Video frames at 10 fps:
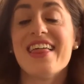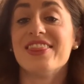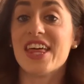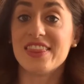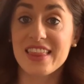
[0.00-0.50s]

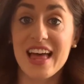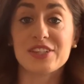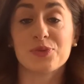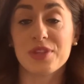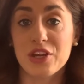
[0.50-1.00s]
Then
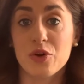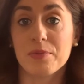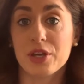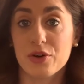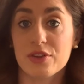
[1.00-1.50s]
that's when they
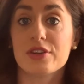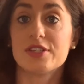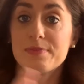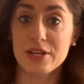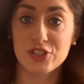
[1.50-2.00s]
normally go to their
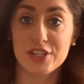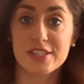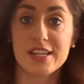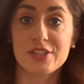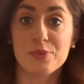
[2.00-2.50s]

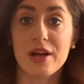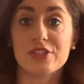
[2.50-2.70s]
specialists as well.